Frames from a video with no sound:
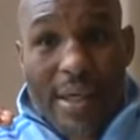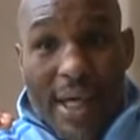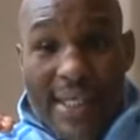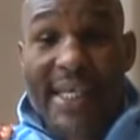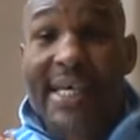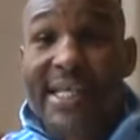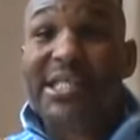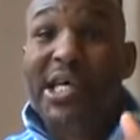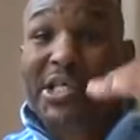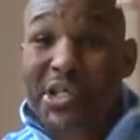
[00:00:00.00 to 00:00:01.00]
And then
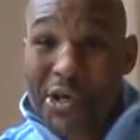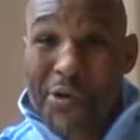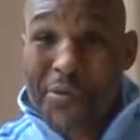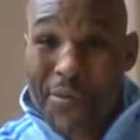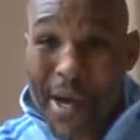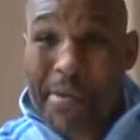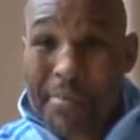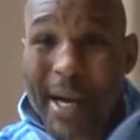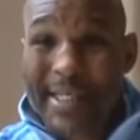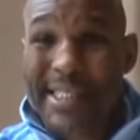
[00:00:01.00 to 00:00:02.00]
next thing you know,
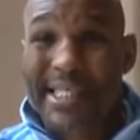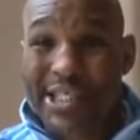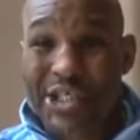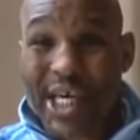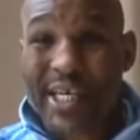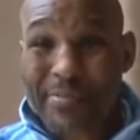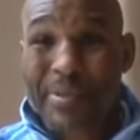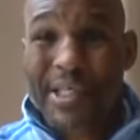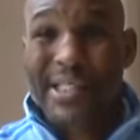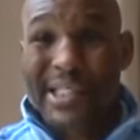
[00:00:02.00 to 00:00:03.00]
everybody's getting a check
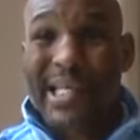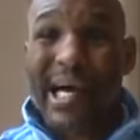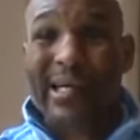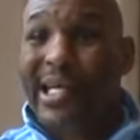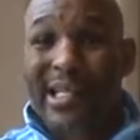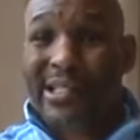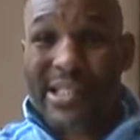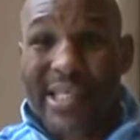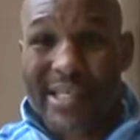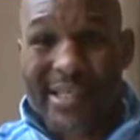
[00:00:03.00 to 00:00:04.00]
because the stock hit the
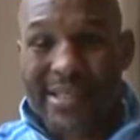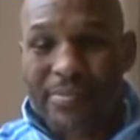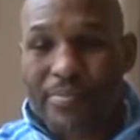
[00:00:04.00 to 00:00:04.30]
ceiling.